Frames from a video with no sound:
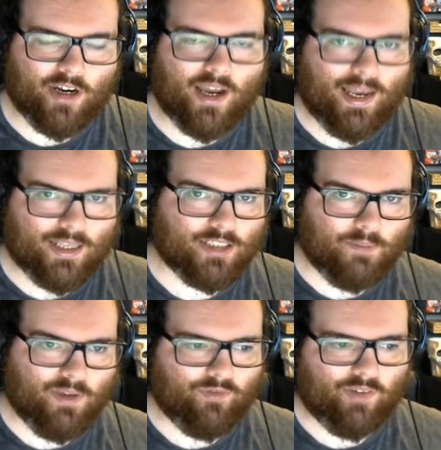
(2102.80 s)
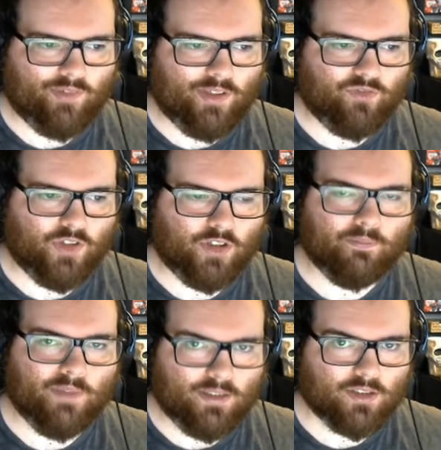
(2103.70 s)
has to be 54
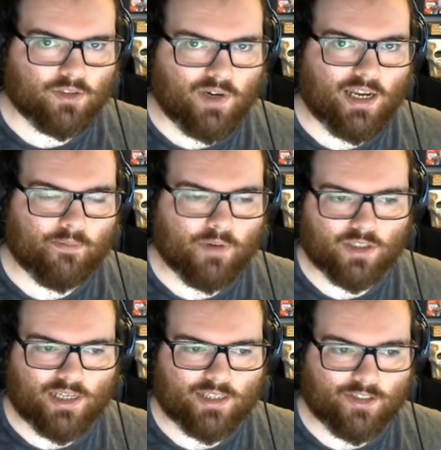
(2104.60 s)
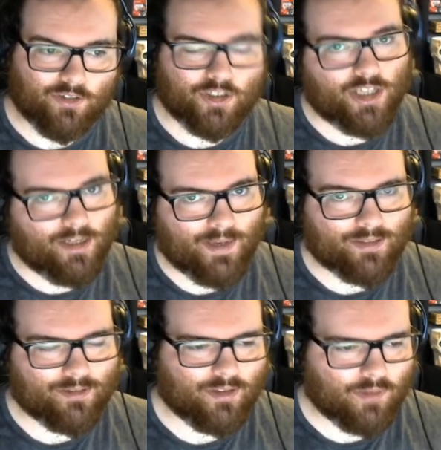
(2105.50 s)
meters squared because that's all the sheet
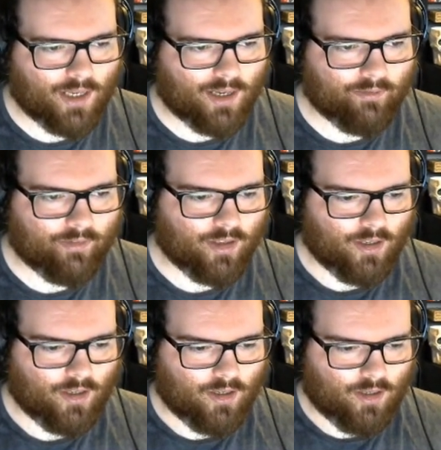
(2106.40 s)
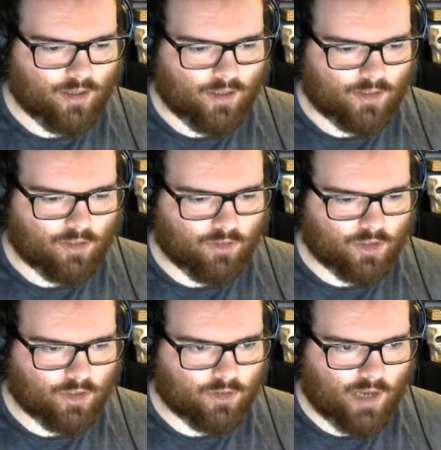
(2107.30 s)
metal that we have. So the
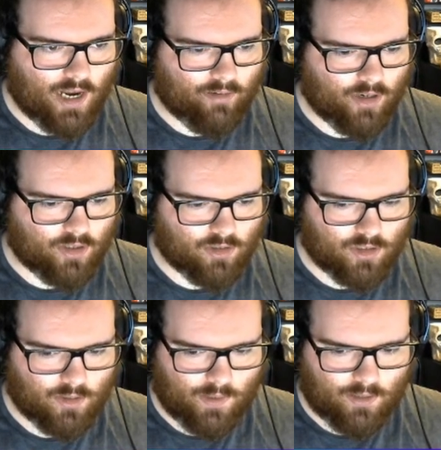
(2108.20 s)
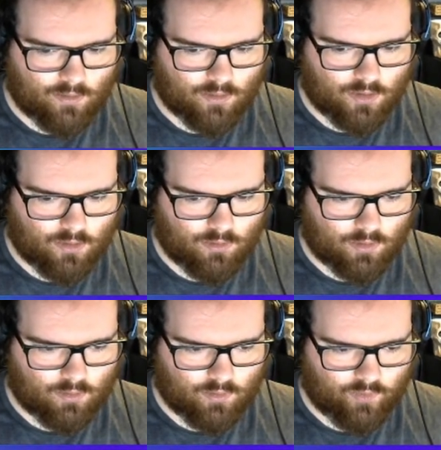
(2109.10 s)
total area is going to be equal to
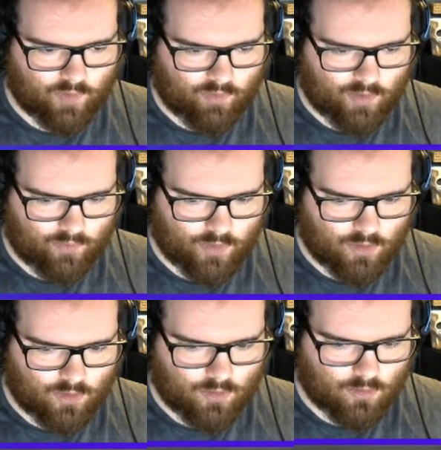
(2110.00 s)
54.